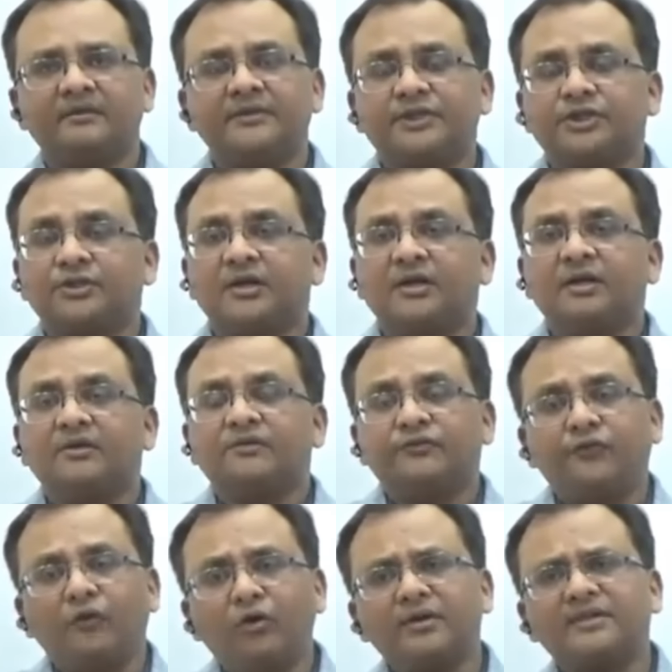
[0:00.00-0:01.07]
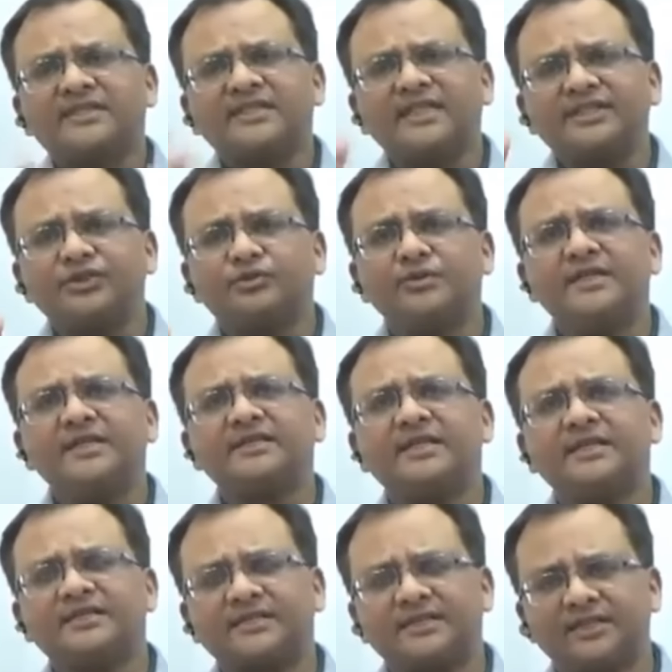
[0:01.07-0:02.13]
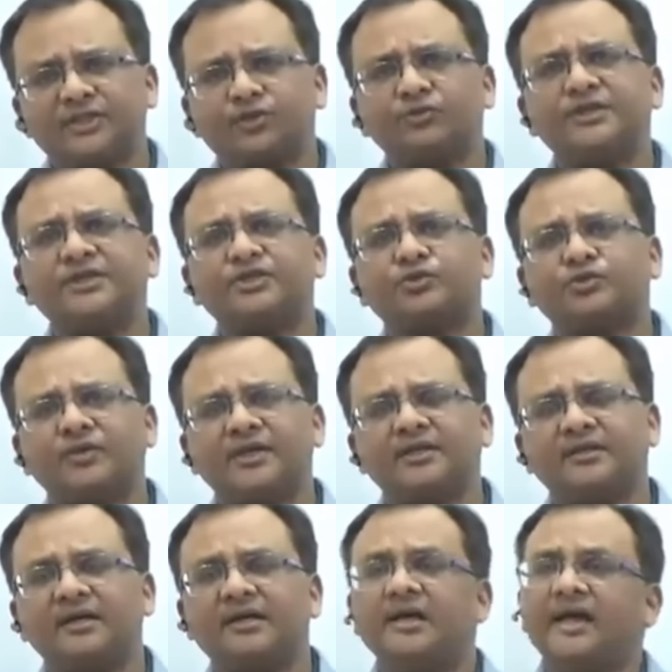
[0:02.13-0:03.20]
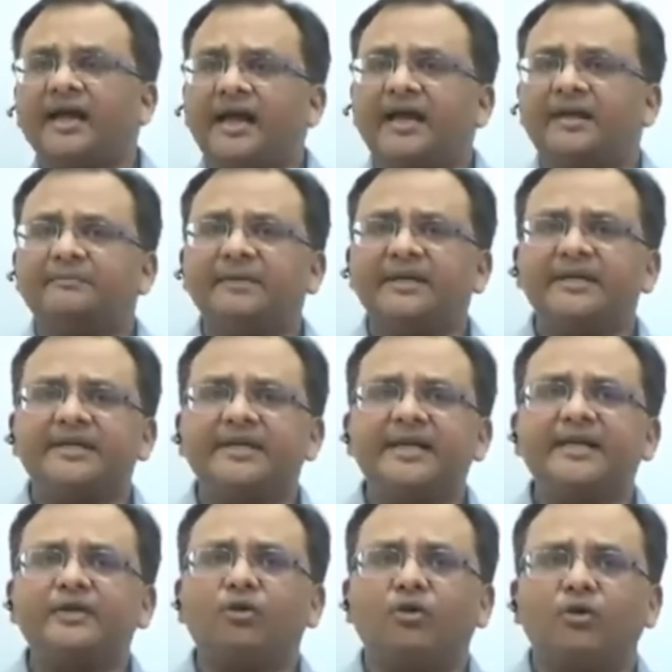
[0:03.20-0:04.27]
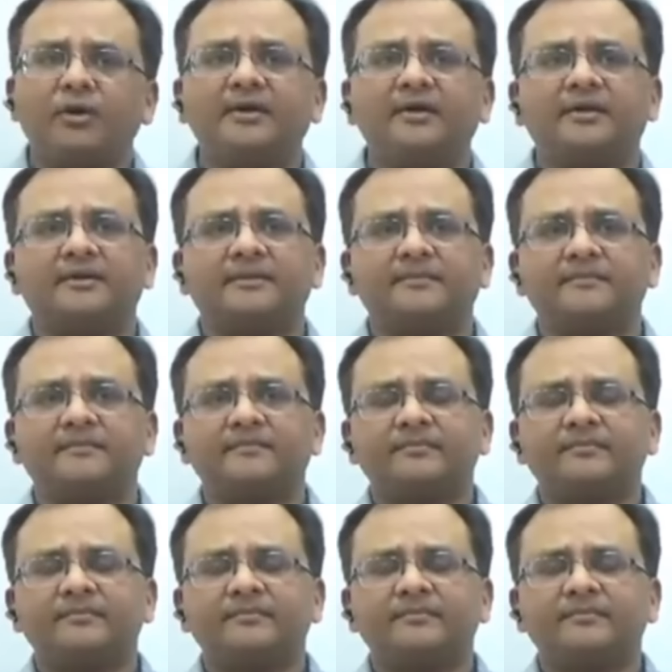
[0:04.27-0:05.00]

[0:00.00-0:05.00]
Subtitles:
which for centuries and centuries together had maintained order